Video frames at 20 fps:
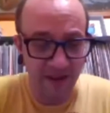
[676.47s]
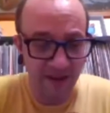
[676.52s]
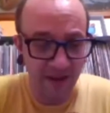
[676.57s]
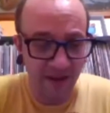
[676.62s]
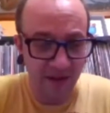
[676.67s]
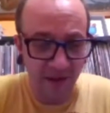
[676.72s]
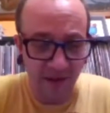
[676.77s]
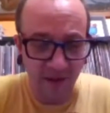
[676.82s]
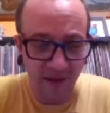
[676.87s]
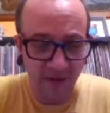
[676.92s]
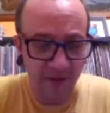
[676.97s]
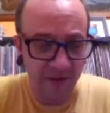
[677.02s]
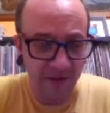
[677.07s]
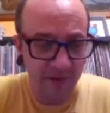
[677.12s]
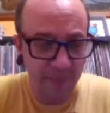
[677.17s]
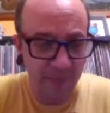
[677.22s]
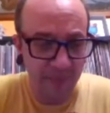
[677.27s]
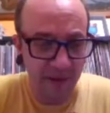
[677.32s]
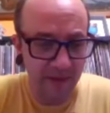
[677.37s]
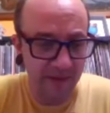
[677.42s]
I think all the
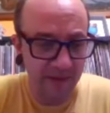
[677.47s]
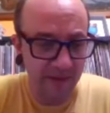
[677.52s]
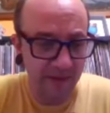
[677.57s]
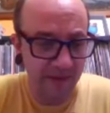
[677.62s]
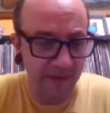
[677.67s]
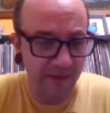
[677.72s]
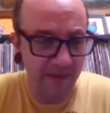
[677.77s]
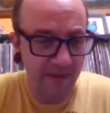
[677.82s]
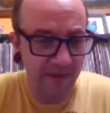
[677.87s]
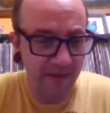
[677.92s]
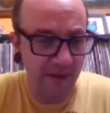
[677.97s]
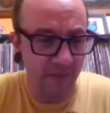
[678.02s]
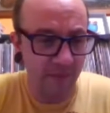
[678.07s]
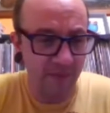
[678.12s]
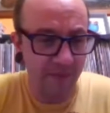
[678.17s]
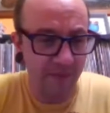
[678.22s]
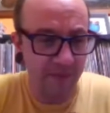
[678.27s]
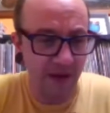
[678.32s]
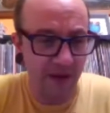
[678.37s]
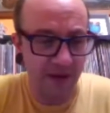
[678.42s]
splits
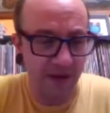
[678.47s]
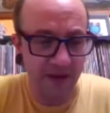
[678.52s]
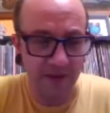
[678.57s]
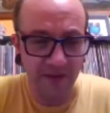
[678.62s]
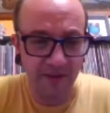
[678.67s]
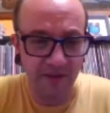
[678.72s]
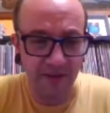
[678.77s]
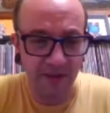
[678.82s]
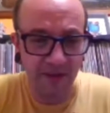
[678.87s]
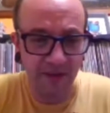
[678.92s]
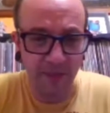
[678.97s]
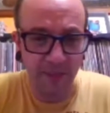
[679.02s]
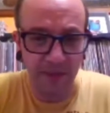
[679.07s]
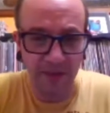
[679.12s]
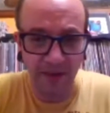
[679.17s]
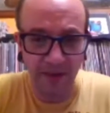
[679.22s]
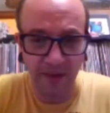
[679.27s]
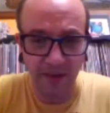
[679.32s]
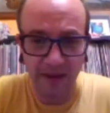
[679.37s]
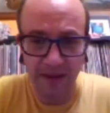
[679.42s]
that we've done, it's just
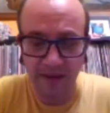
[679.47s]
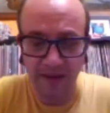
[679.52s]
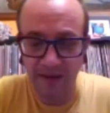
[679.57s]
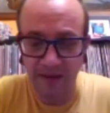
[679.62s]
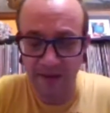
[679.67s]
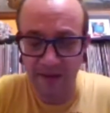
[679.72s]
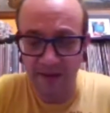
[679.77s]
been like